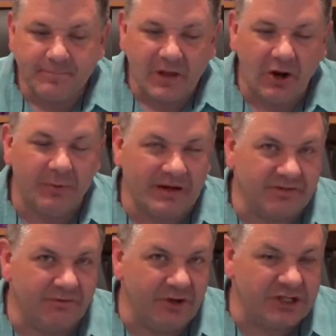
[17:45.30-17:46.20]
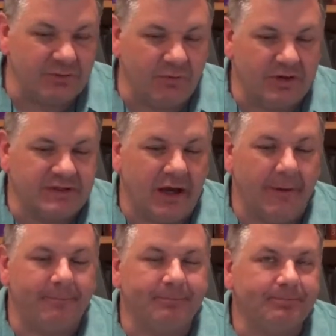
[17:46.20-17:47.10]
Heard about some fishermen one
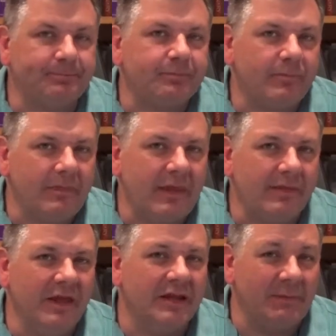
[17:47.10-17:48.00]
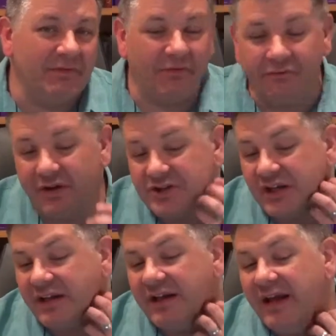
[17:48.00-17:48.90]
time and coming from
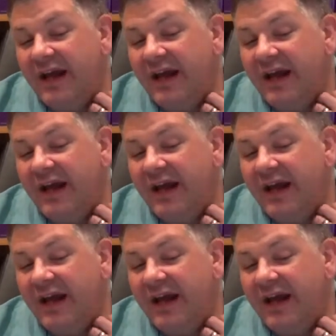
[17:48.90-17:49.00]
fishing and,